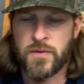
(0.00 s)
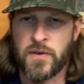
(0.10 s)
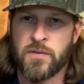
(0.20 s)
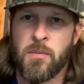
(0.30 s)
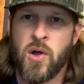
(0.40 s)
the
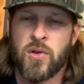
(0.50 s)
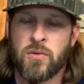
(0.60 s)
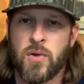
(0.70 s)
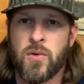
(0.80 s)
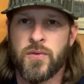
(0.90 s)
smaller
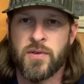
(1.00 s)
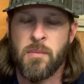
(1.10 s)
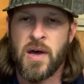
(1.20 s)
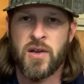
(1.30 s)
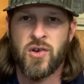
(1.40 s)
rolls of
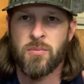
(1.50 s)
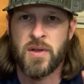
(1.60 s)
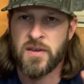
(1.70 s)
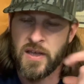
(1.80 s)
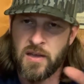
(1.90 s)
mono,
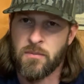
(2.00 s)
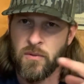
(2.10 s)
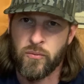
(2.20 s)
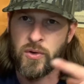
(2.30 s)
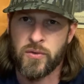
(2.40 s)
but they get
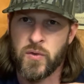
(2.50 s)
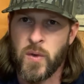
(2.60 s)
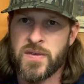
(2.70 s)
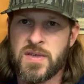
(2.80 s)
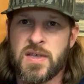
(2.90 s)
real
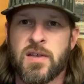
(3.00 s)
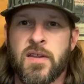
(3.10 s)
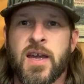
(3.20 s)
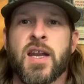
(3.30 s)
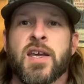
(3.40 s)
twisty and
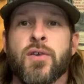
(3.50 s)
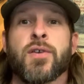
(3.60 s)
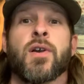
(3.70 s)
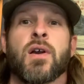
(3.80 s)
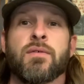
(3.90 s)
they kind of get on
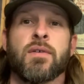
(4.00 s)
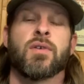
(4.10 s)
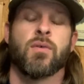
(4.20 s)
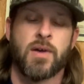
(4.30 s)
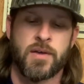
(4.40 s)
your nerves
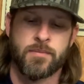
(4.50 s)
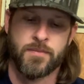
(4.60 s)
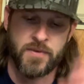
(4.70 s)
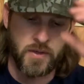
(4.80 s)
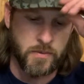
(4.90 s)
after a while.
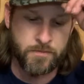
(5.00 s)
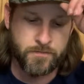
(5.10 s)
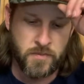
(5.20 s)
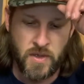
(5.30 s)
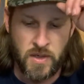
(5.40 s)
So
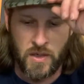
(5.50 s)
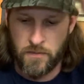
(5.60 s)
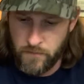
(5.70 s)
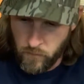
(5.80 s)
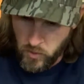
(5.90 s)

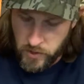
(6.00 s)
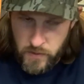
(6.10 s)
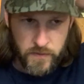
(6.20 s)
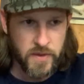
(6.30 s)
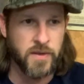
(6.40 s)
we're going to
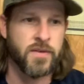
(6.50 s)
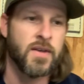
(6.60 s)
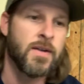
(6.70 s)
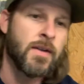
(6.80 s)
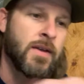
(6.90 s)
use this.
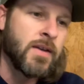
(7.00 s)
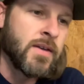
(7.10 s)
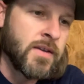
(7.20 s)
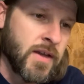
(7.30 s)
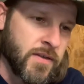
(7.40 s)

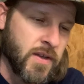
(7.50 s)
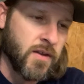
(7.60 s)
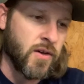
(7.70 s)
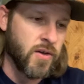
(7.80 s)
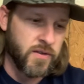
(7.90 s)
And then
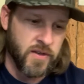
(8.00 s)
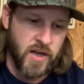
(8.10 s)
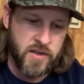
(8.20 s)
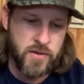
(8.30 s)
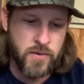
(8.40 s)
the hooks that
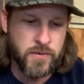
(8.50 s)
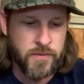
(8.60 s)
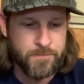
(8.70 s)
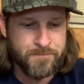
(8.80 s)
I use